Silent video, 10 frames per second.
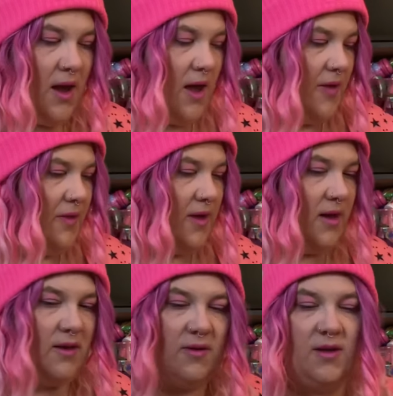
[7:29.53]
And
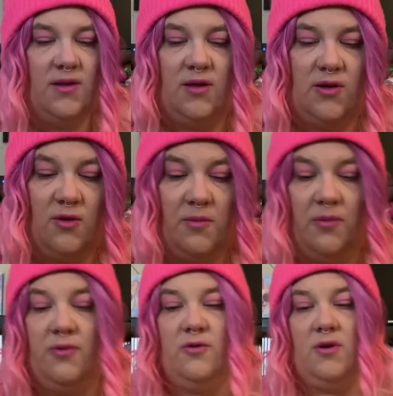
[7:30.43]
then this is so
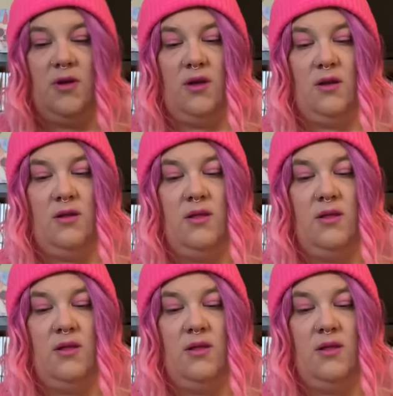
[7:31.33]
pretty.